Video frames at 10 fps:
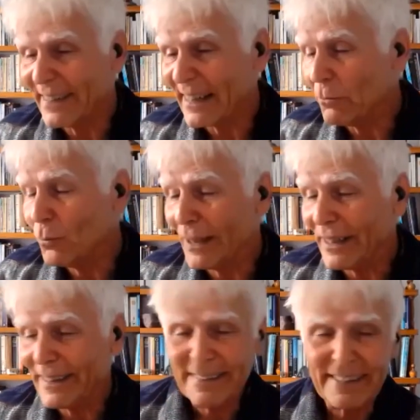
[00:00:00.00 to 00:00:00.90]

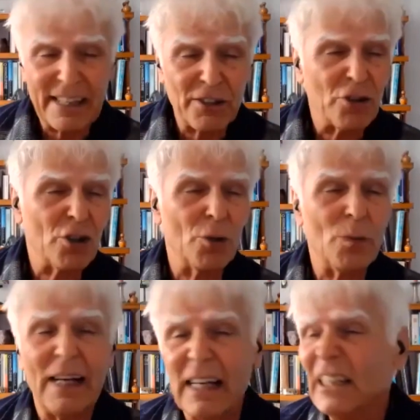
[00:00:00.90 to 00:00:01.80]
Someone said you
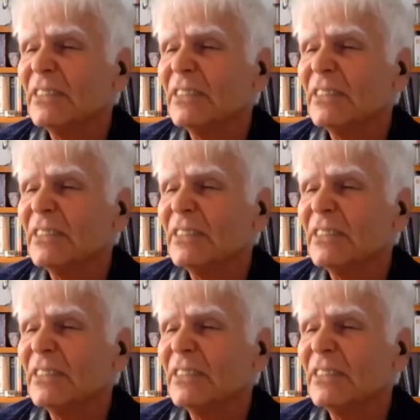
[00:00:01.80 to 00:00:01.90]
are